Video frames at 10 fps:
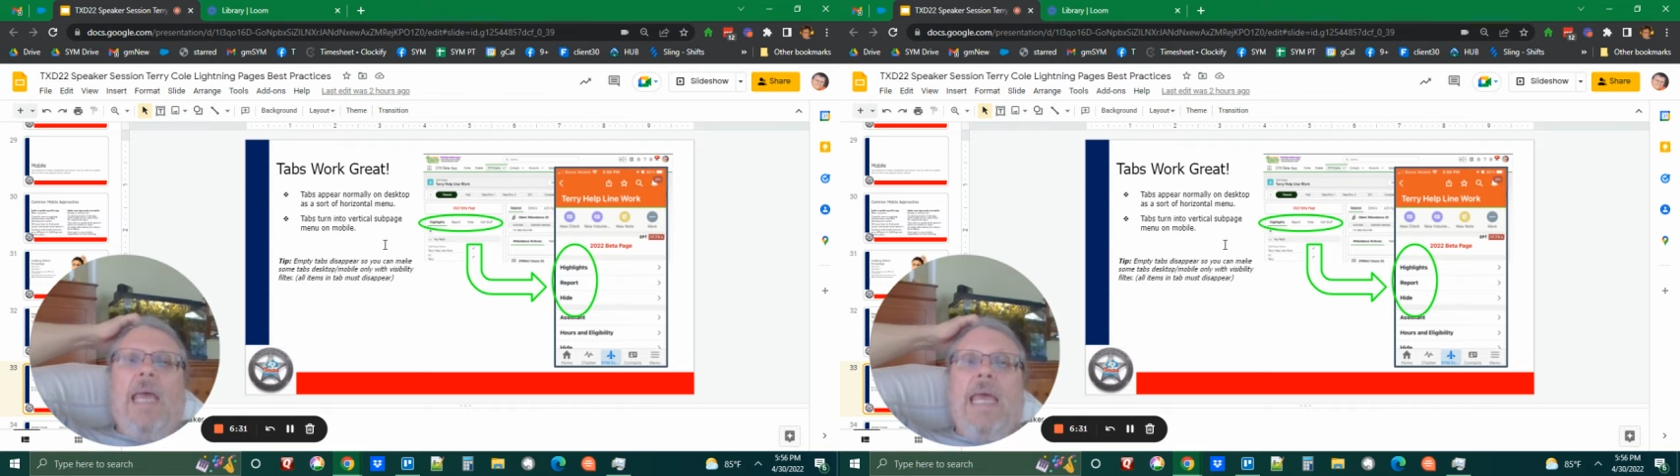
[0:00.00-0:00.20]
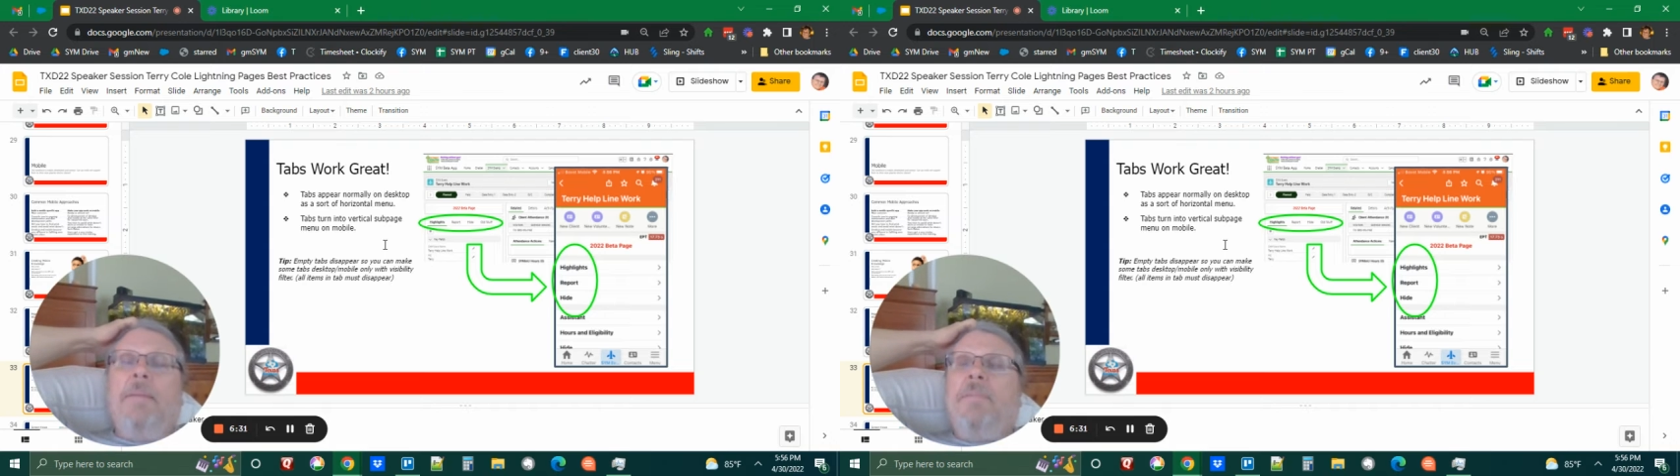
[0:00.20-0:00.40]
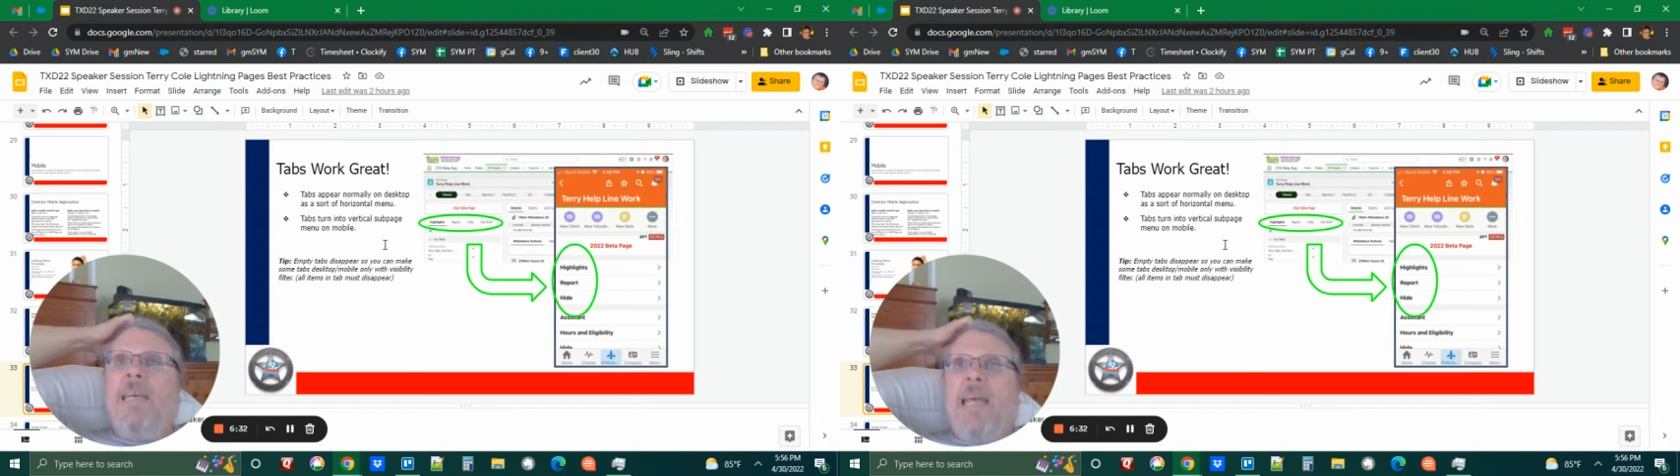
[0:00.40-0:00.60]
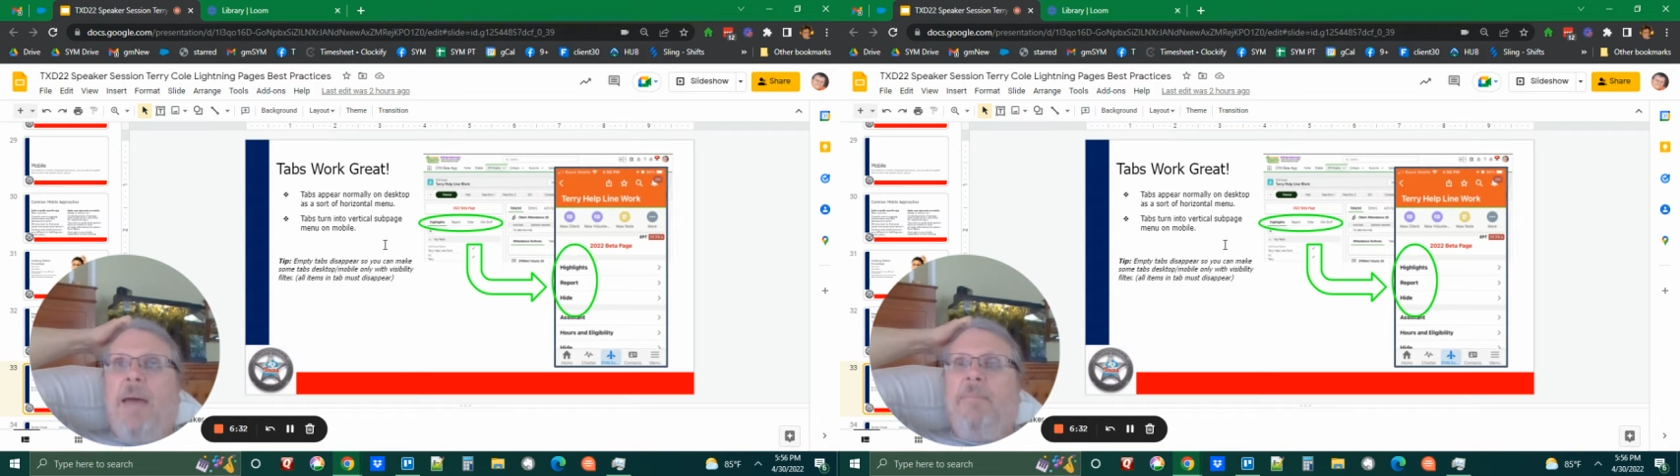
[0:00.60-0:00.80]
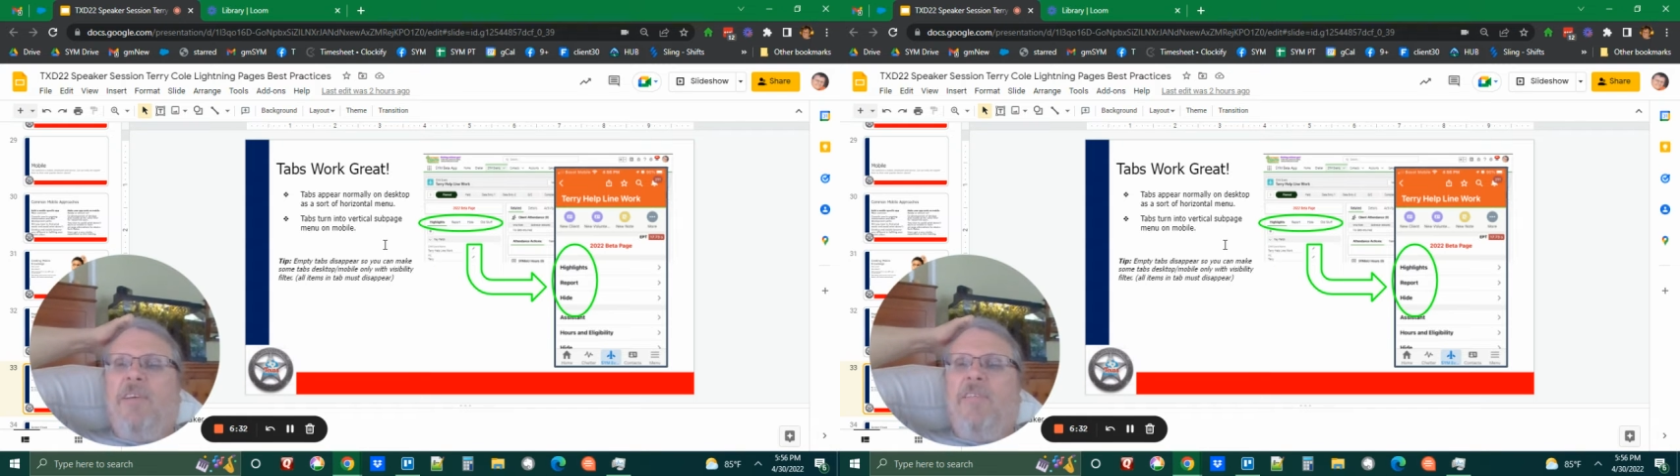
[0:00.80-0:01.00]
Empty
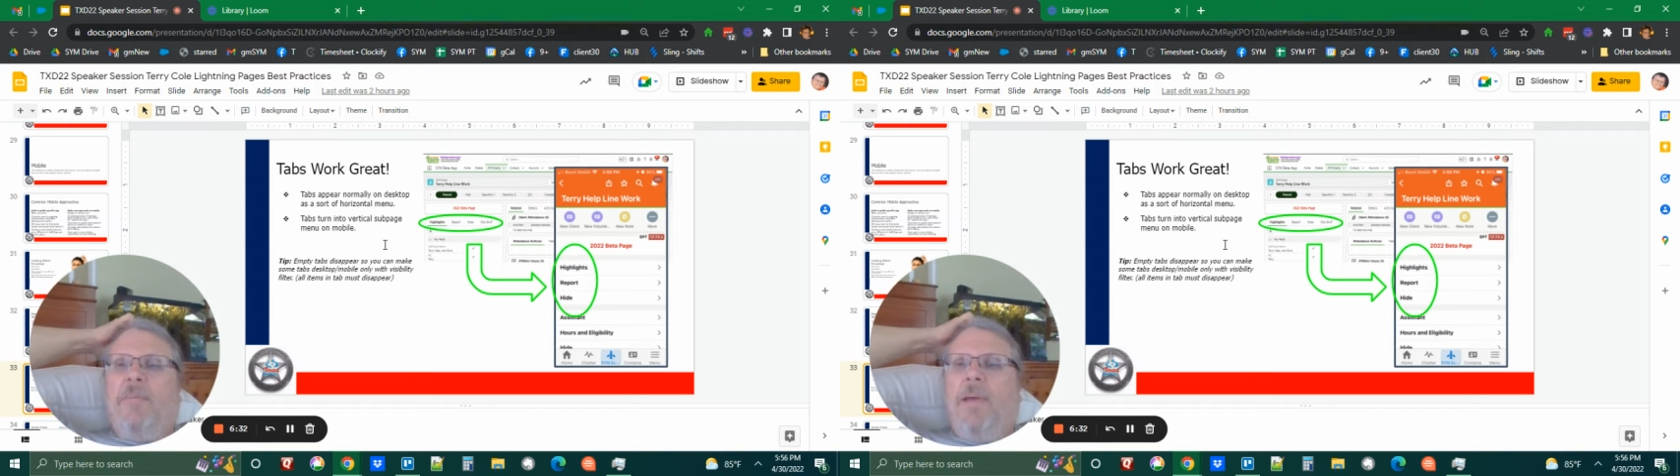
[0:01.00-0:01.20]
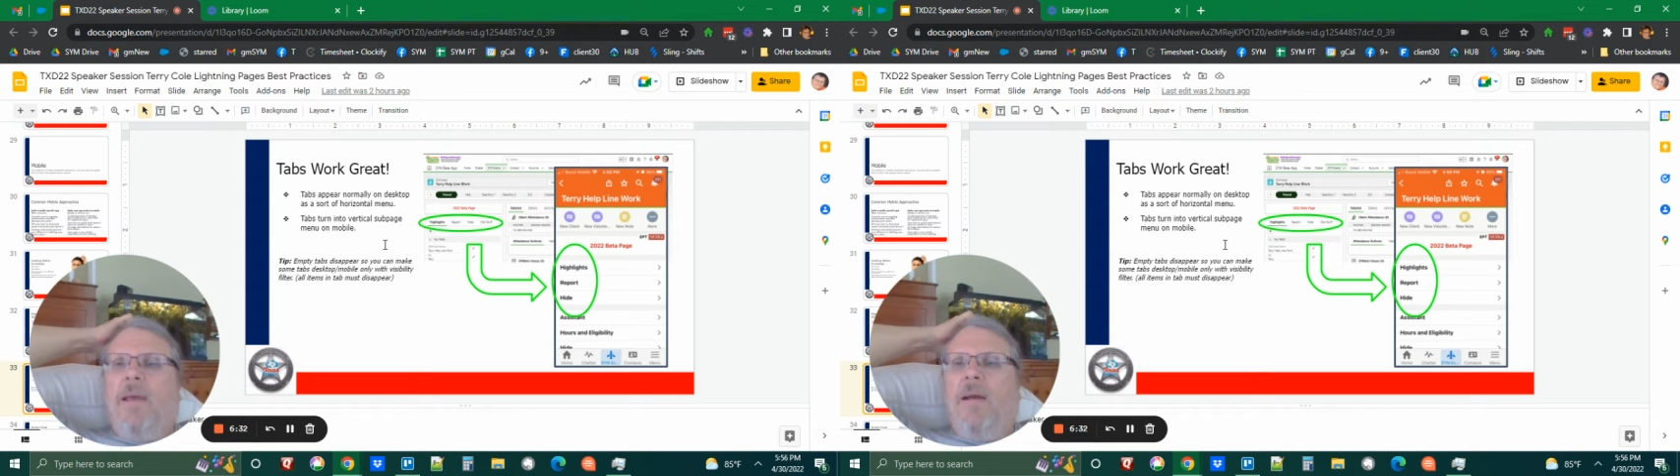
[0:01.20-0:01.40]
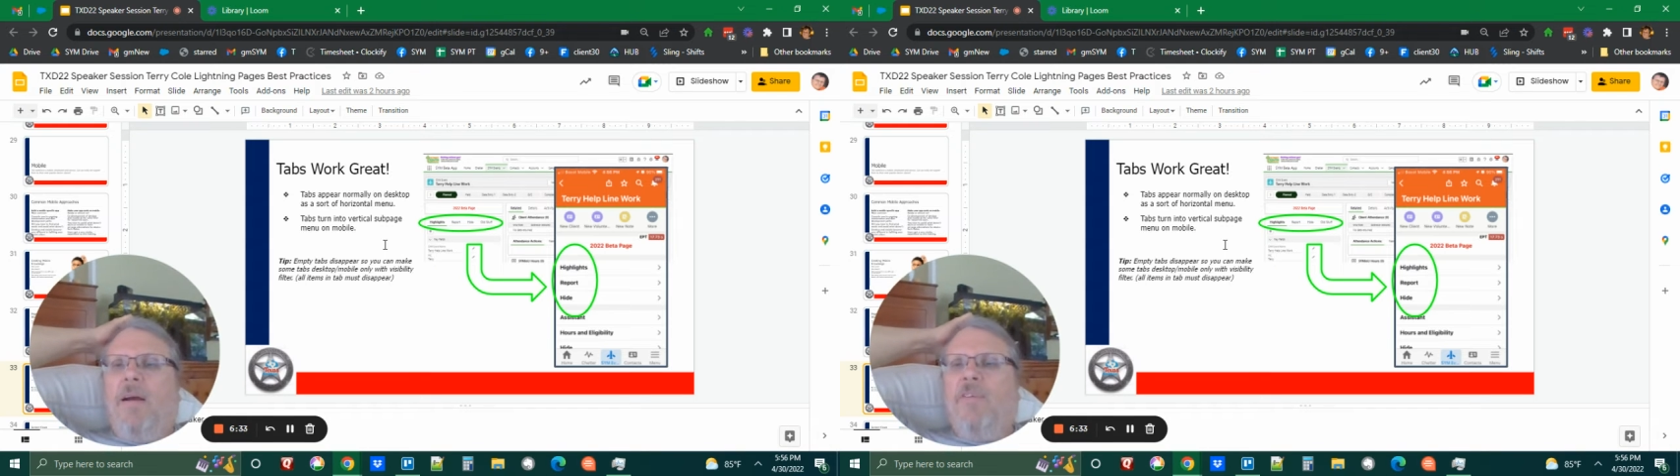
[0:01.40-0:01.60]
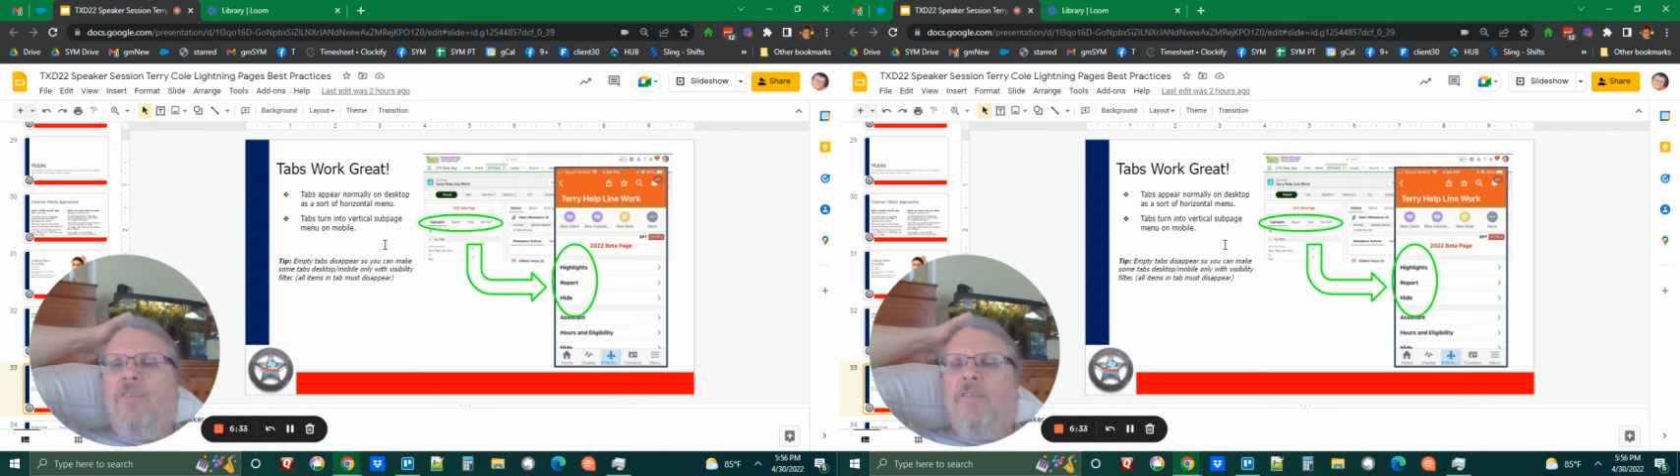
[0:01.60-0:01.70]
tabs disappear.